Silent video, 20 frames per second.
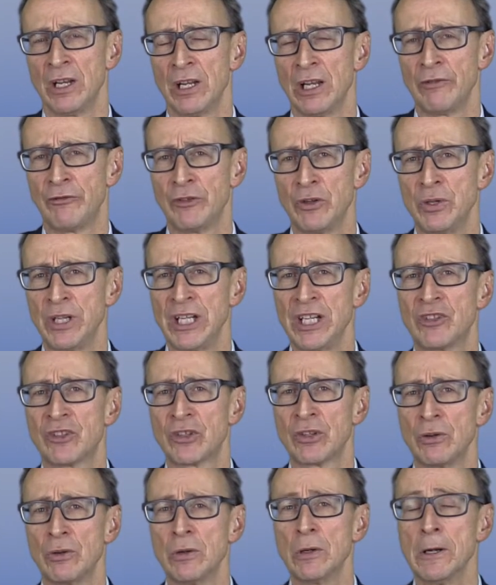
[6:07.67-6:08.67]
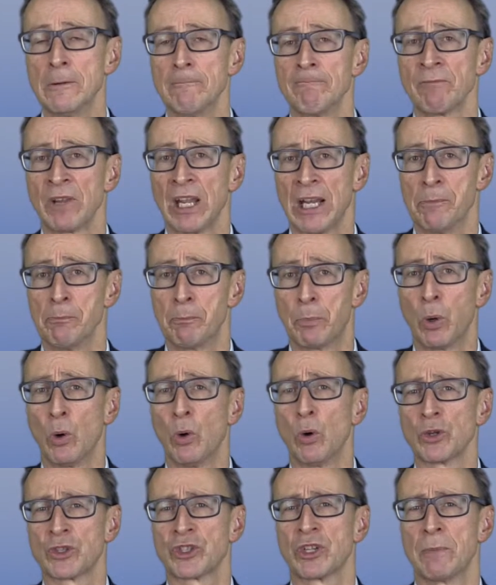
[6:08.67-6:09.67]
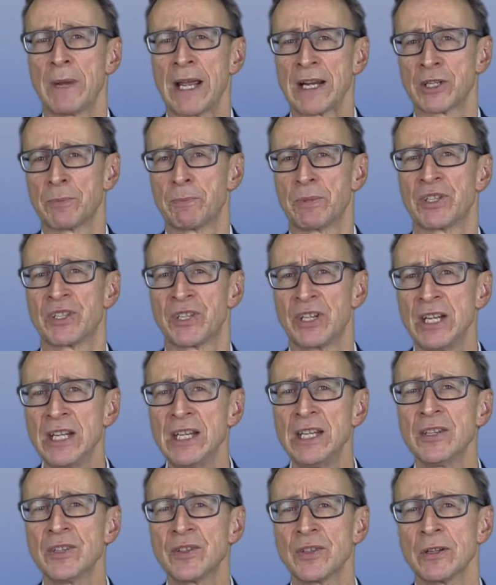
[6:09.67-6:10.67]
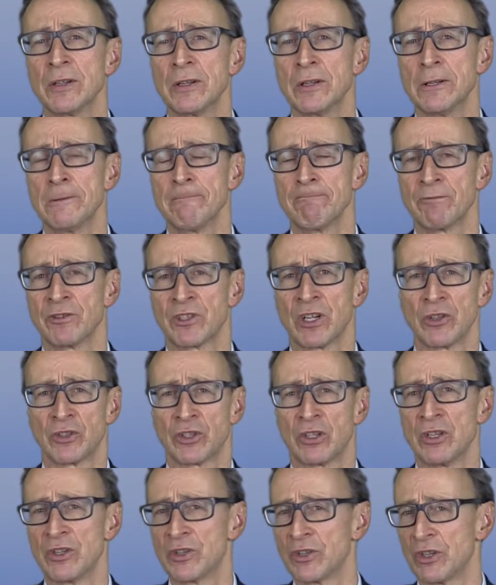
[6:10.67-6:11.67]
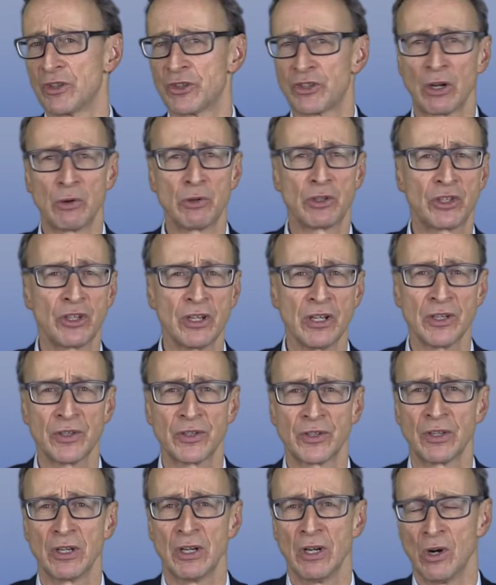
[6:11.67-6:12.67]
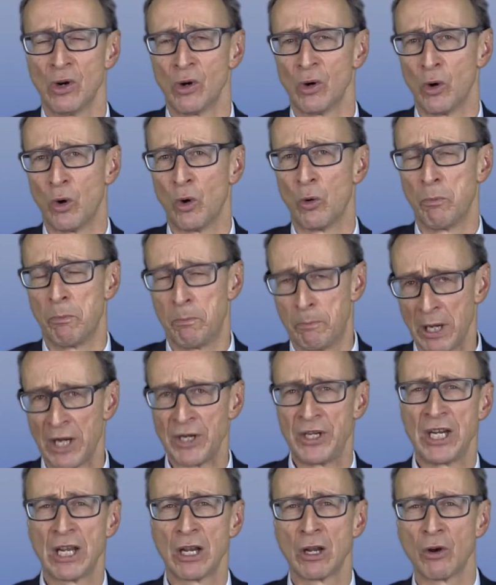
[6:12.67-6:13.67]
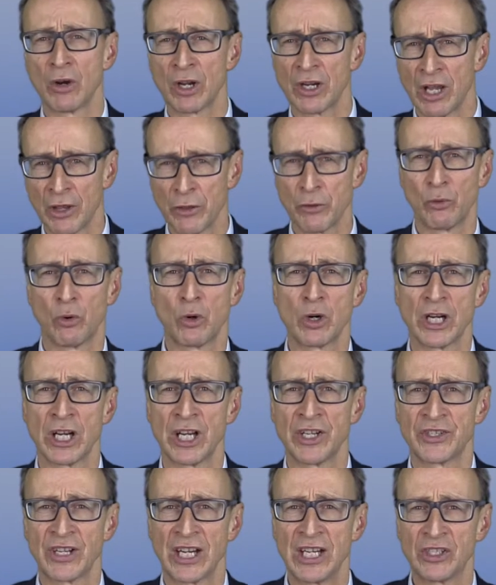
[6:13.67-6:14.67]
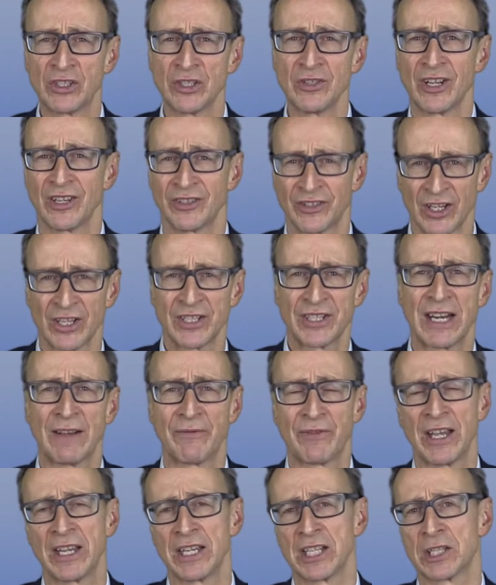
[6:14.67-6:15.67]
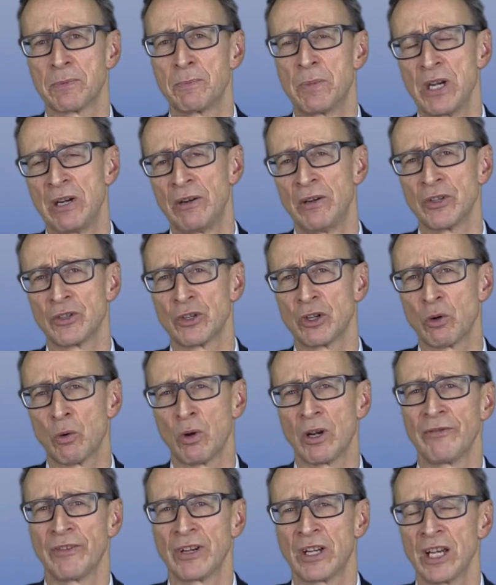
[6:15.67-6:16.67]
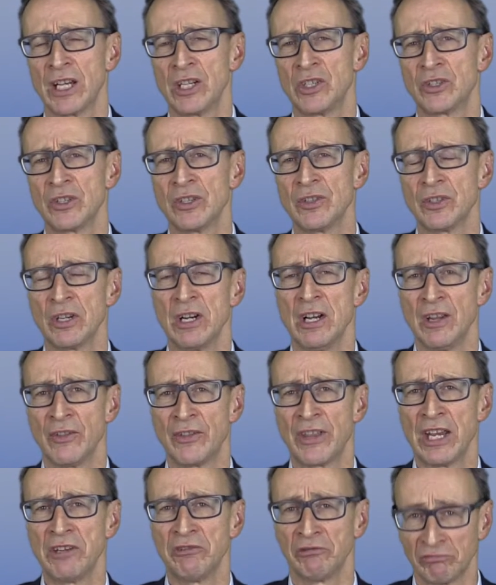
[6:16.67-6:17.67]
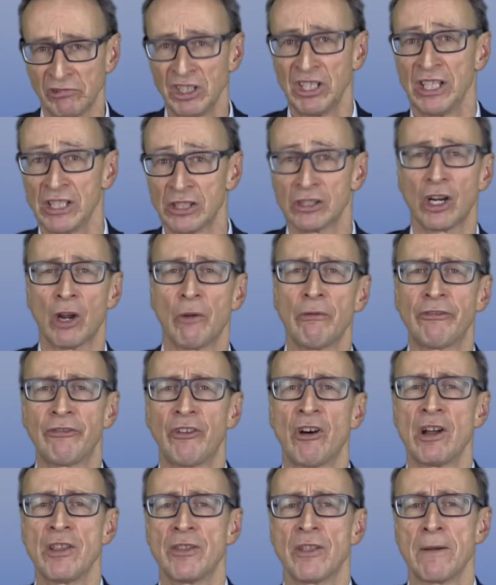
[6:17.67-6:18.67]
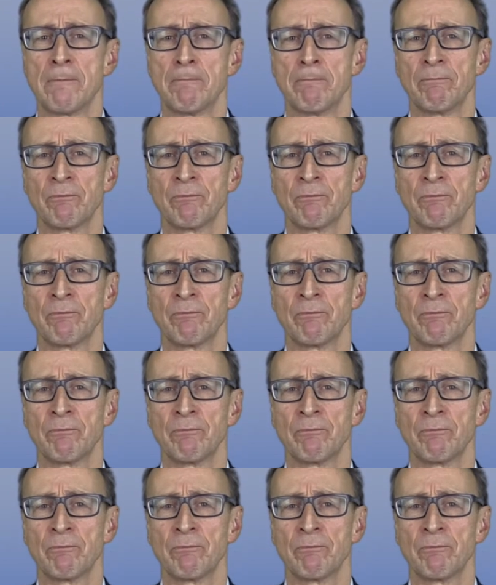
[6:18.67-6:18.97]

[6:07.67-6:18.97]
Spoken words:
If you need to import some expertise, such as associates or buddy along another organisation that does have that experience and qualifications, then you need to go and find them.